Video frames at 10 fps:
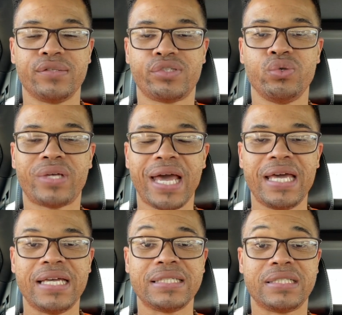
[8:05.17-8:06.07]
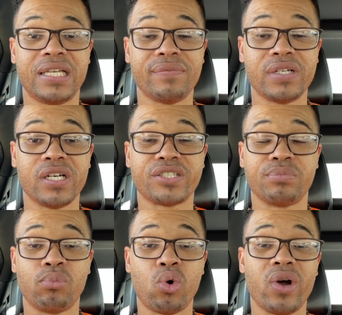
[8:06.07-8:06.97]
2K is giving us
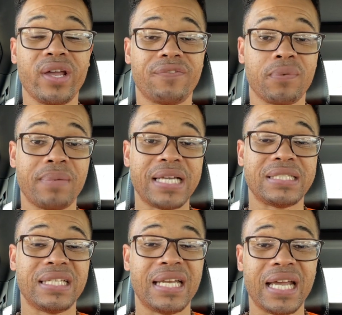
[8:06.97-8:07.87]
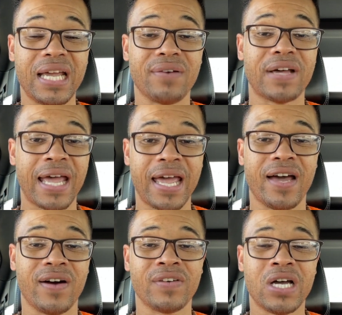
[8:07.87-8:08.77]
more information than they ever
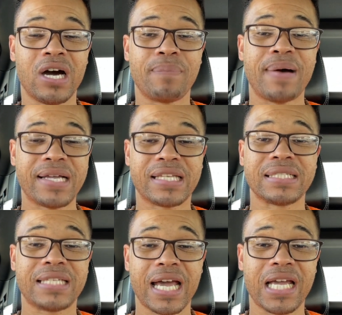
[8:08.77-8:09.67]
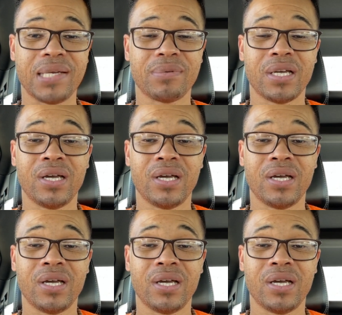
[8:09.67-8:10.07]
have about this game.